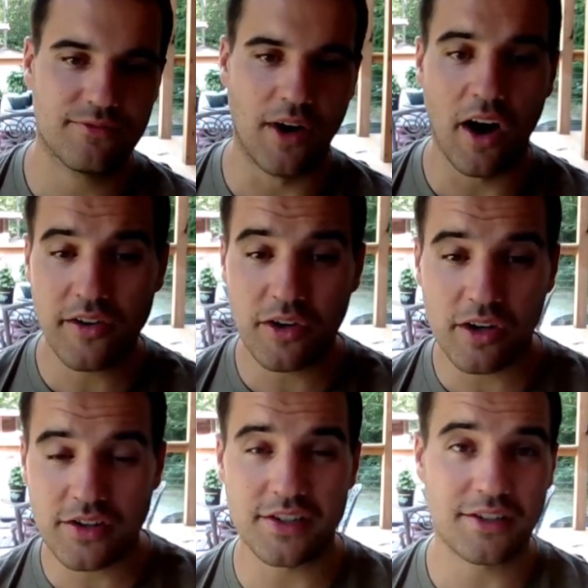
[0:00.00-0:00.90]

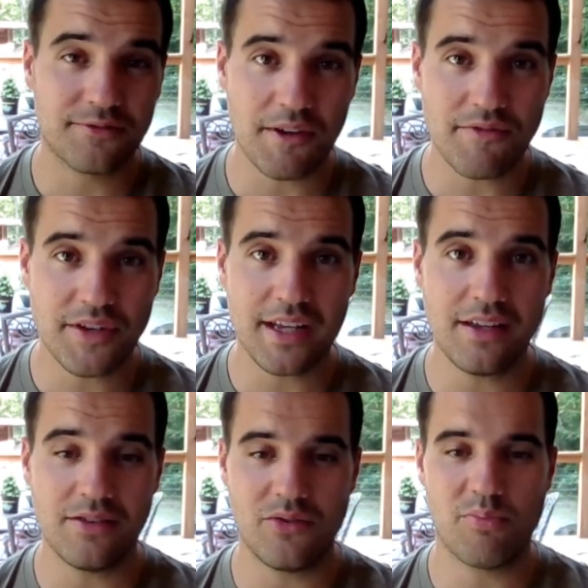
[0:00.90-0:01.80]
600, 650,
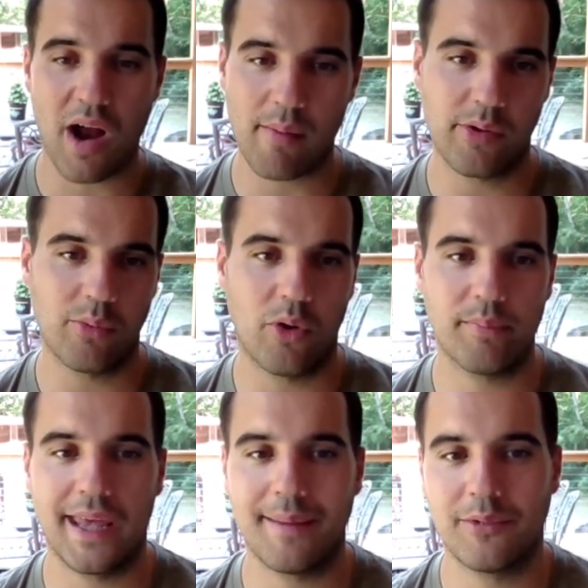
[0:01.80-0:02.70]
you probably won't
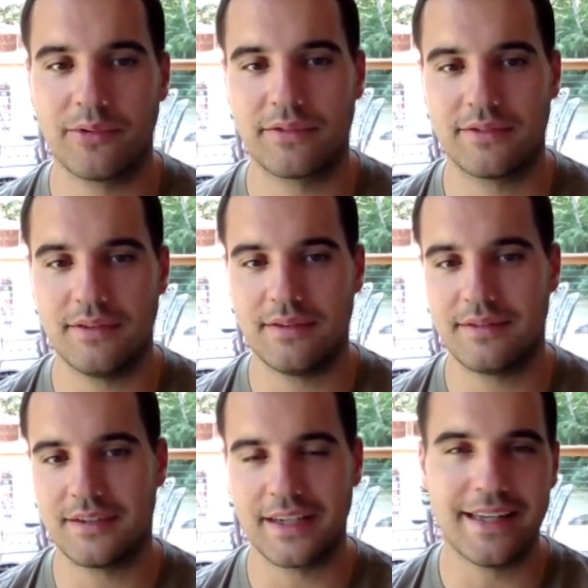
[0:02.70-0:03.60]
be able
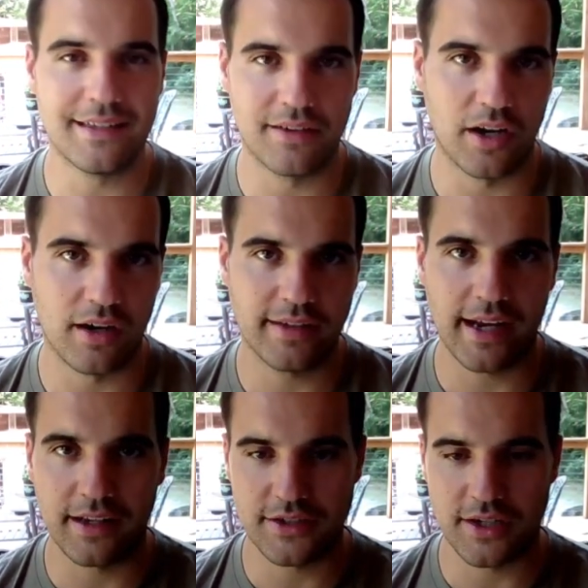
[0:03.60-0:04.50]
to get into their debt
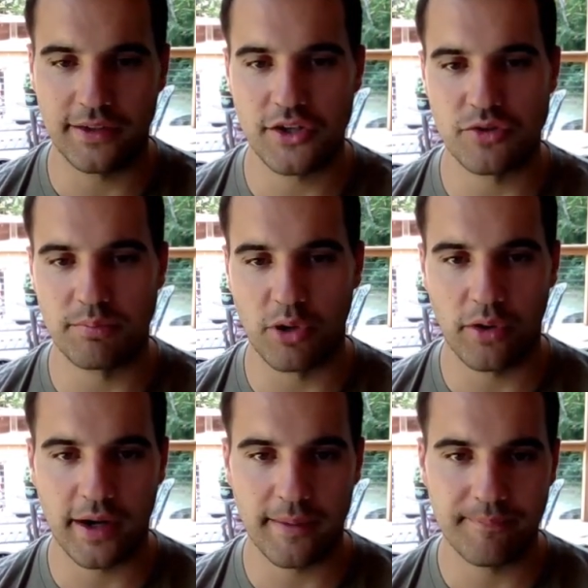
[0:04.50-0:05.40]
consolidation
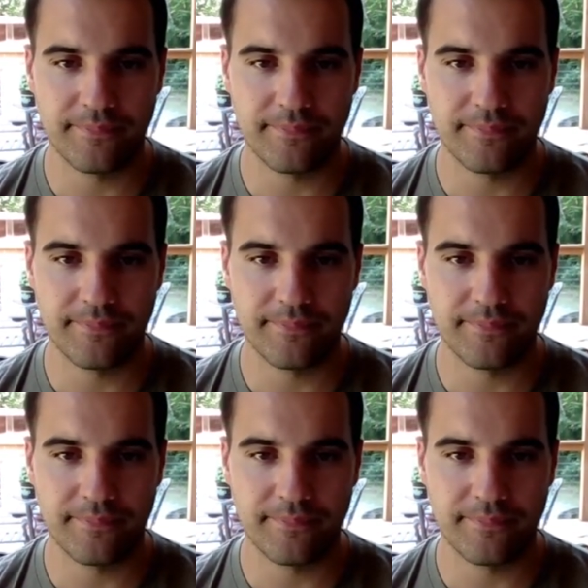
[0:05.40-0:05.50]
program.